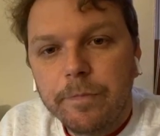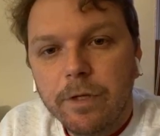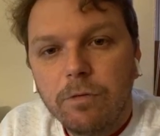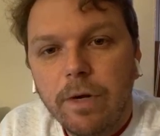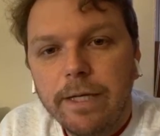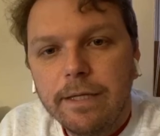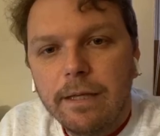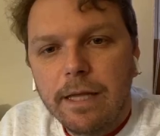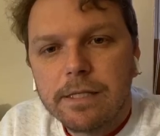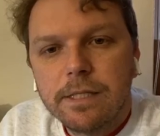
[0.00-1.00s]
Writing
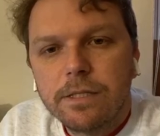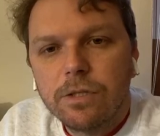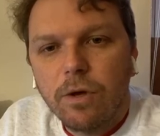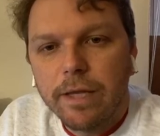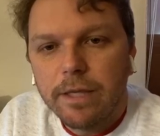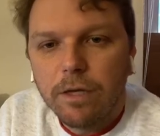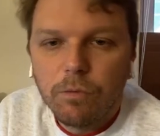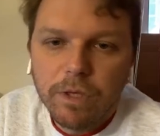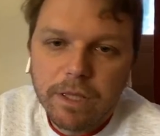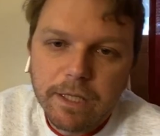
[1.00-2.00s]
classes, so I think
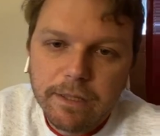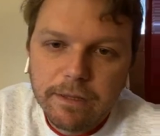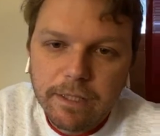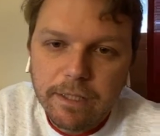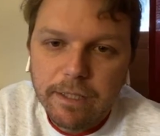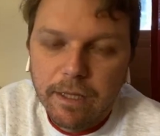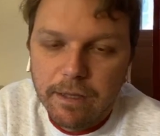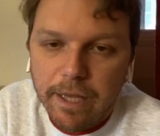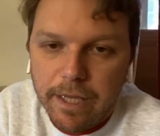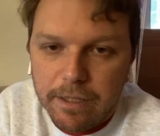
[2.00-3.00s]
within the
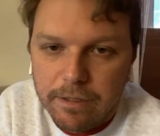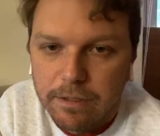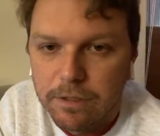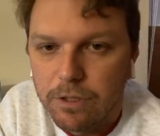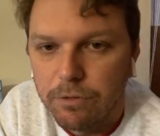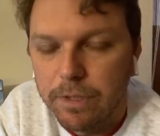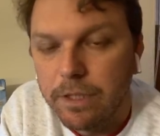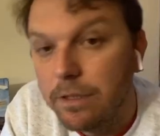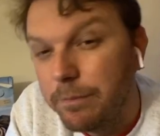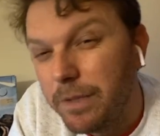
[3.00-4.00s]
ELA
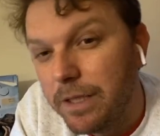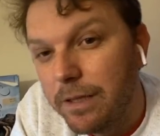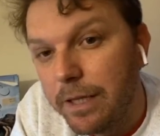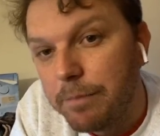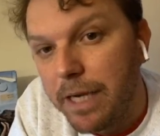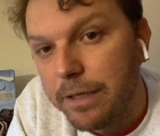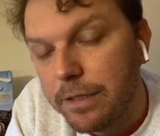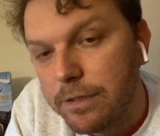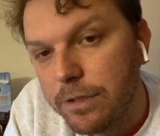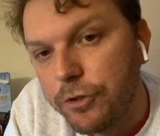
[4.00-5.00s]
curriculum, ELA
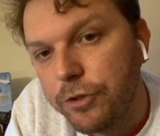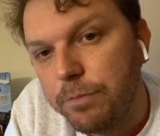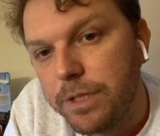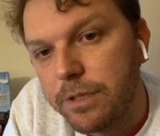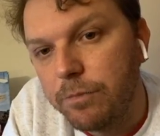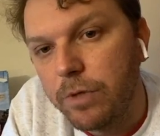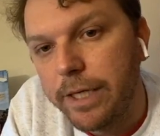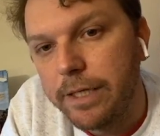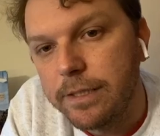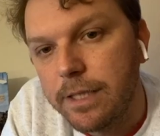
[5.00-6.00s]
packets, there should be some
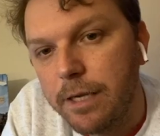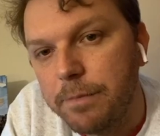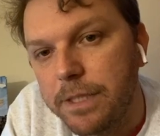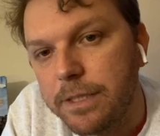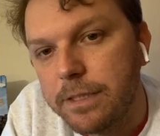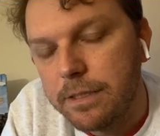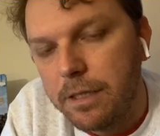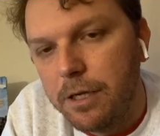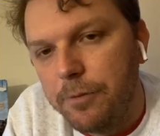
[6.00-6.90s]
writing assignments.